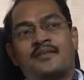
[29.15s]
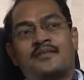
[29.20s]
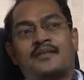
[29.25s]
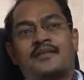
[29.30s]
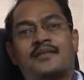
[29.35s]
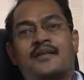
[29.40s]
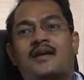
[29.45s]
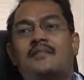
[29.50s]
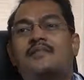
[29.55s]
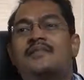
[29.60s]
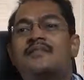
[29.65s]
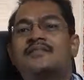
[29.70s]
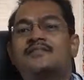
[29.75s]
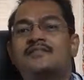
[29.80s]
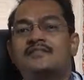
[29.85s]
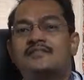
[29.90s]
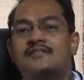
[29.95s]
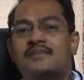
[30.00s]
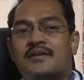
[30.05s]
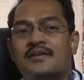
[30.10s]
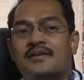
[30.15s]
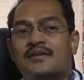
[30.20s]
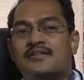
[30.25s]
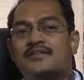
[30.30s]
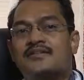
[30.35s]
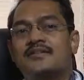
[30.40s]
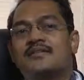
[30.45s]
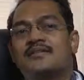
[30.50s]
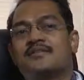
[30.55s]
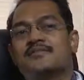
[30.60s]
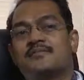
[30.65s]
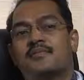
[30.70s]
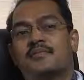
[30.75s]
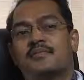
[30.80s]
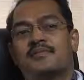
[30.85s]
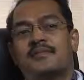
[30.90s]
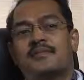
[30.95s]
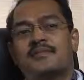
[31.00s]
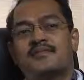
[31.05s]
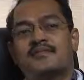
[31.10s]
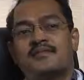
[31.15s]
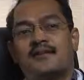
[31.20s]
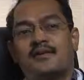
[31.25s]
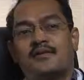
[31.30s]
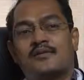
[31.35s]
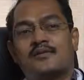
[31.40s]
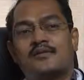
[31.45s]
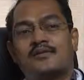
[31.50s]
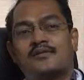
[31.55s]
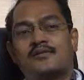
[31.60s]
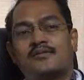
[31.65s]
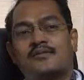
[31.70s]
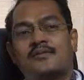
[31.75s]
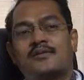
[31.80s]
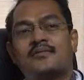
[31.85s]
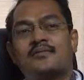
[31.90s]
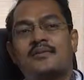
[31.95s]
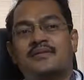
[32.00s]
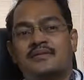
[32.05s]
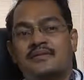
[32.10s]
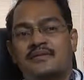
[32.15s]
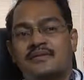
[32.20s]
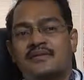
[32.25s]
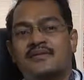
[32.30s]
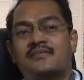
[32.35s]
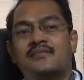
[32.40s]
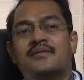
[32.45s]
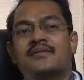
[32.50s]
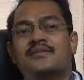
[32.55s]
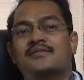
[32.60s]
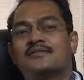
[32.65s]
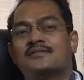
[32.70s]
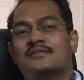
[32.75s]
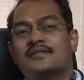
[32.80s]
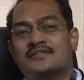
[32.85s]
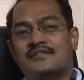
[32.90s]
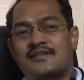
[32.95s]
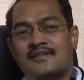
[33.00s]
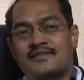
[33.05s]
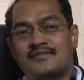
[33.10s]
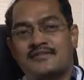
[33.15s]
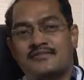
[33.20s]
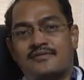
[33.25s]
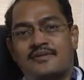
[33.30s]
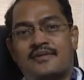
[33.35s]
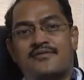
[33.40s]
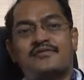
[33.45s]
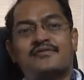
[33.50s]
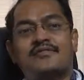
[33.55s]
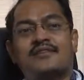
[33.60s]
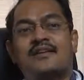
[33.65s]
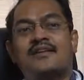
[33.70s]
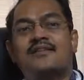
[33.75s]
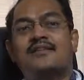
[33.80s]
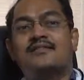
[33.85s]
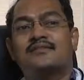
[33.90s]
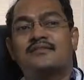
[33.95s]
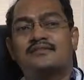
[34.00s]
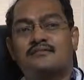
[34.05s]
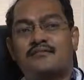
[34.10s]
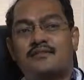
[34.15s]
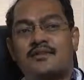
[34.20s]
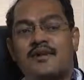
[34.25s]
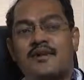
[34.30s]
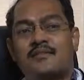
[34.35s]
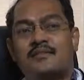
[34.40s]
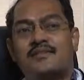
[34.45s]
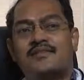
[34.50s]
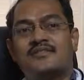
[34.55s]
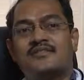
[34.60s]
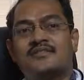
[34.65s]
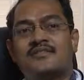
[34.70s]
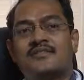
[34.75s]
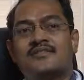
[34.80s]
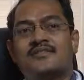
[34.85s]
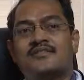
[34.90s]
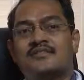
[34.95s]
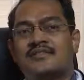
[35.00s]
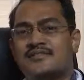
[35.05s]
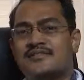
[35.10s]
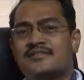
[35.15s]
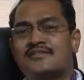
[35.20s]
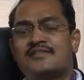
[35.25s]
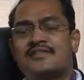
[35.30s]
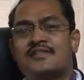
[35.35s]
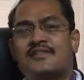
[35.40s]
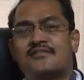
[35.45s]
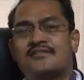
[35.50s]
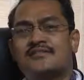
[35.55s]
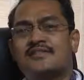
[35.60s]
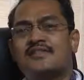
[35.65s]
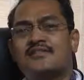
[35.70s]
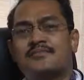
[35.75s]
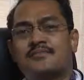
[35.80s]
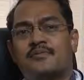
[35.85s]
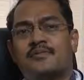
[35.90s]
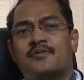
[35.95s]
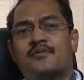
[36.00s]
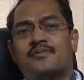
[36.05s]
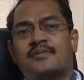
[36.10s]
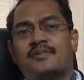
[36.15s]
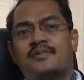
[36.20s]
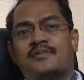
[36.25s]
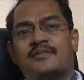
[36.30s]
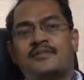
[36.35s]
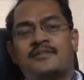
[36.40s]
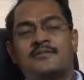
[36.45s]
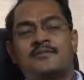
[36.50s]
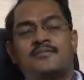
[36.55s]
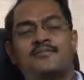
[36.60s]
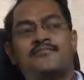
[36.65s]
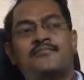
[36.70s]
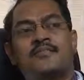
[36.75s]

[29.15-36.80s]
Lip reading: The diabetes is increasing in its prevalence all over the world, basically because of the change of lifestyle and the food habits and the sedentary lifestyles predominantly.